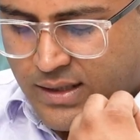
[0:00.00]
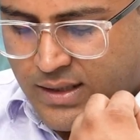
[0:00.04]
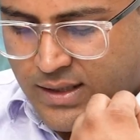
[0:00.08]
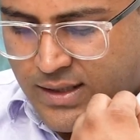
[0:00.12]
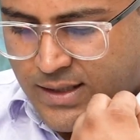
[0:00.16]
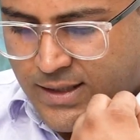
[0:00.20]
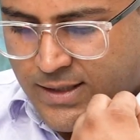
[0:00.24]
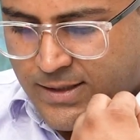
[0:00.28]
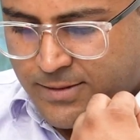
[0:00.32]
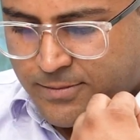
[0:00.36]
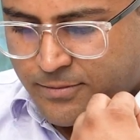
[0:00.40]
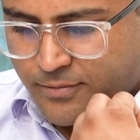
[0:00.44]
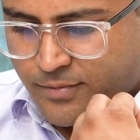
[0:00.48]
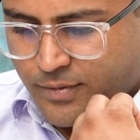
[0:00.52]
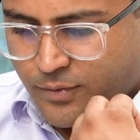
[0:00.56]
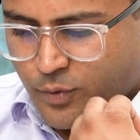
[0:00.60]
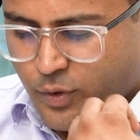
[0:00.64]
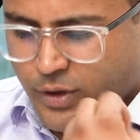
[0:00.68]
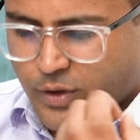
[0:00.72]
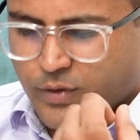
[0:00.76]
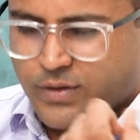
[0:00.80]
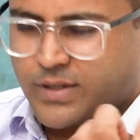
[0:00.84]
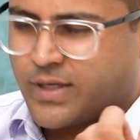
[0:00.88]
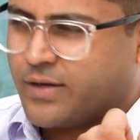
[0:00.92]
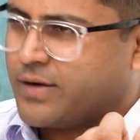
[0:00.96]

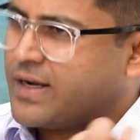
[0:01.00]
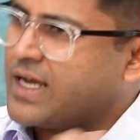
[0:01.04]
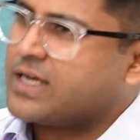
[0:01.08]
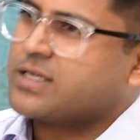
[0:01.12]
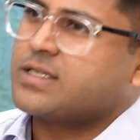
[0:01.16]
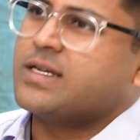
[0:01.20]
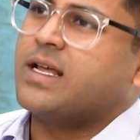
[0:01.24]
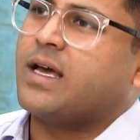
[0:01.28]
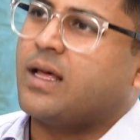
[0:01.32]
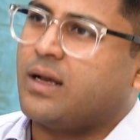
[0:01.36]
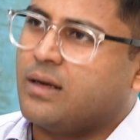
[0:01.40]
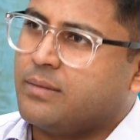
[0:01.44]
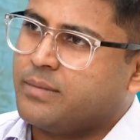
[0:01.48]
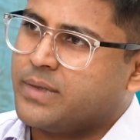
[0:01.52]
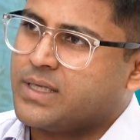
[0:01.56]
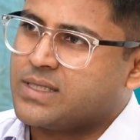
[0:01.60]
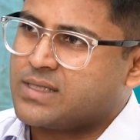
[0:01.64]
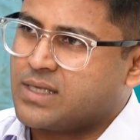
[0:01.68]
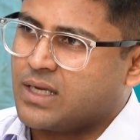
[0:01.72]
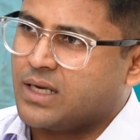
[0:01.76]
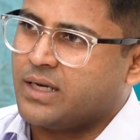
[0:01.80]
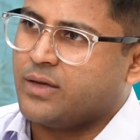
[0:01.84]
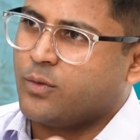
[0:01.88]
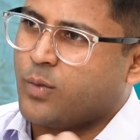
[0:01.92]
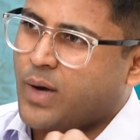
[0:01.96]
rationale?
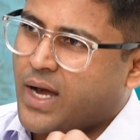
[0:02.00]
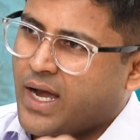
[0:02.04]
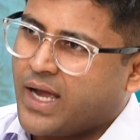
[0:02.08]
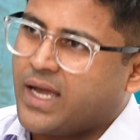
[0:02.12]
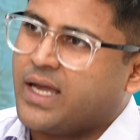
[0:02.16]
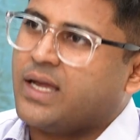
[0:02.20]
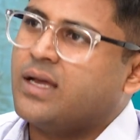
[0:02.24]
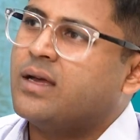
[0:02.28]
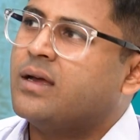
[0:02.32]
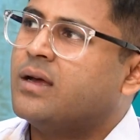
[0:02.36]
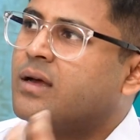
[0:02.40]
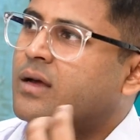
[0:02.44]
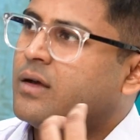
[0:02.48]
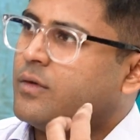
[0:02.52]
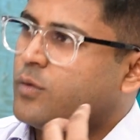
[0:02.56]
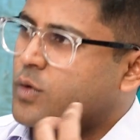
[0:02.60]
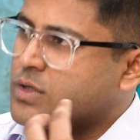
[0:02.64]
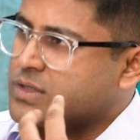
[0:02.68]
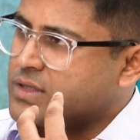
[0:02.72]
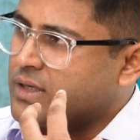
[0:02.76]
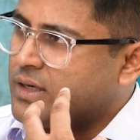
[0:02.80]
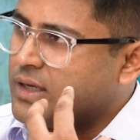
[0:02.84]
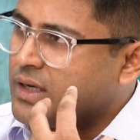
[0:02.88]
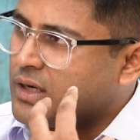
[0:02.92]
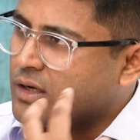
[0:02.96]
Basically, why
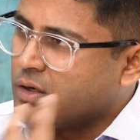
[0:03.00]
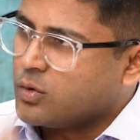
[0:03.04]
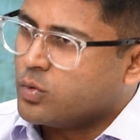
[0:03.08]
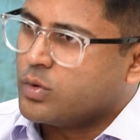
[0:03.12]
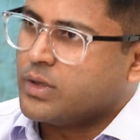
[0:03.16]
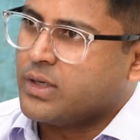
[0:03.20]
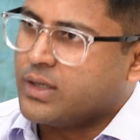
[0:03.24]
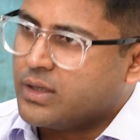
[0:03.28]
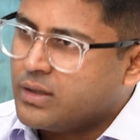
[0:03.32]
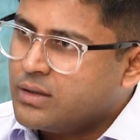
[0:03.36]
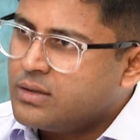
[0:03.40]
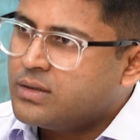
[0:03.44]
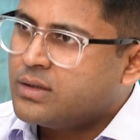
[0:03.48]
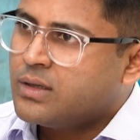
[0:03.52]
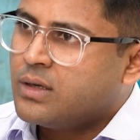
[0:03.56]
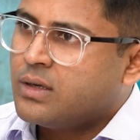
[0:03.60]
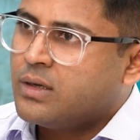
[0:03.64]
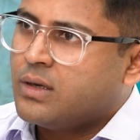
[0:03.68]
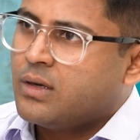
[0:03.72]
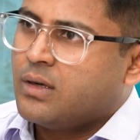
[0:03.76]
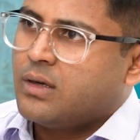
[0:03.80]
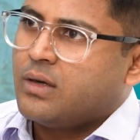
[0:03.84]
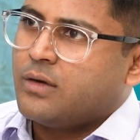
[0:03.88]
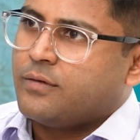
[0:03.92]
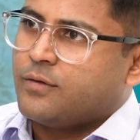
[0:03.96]
was it included
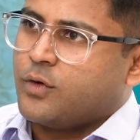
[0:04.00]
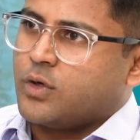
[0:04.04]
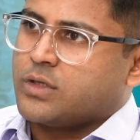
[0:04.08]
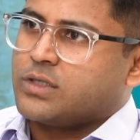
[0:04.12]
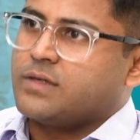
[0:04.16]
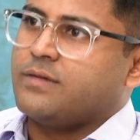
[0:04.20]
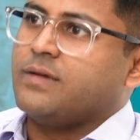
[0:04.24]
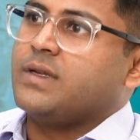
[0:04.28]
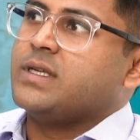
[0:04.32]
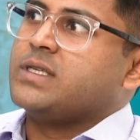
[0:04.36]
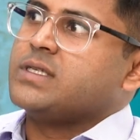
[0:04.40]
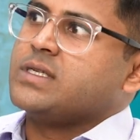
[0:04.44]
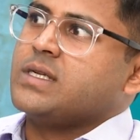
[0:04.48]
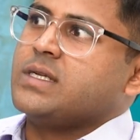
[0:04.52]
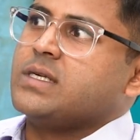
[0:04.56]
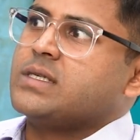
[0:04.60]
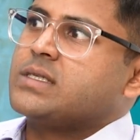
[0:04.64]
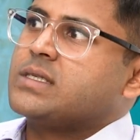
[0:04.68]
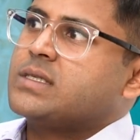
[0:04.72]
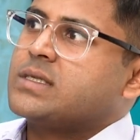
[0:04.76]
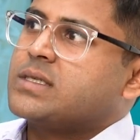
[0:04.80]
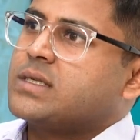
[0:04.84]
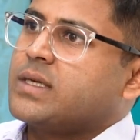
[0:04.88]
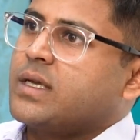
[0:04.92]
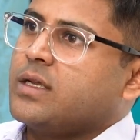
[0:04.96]
for civil
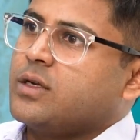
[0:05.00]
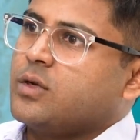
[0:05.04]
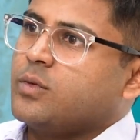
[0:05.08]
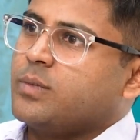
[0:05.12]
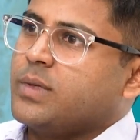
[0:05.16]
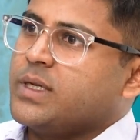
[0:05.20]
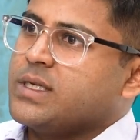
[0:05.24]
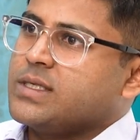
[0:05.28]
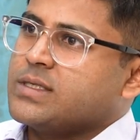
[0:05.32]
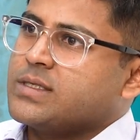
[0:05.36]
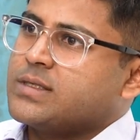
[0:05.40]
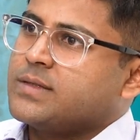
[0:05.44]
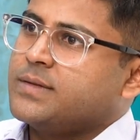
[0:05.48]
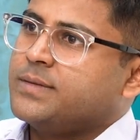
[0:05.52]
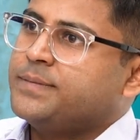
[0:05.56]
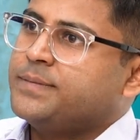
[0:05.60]
engineers? Can you please?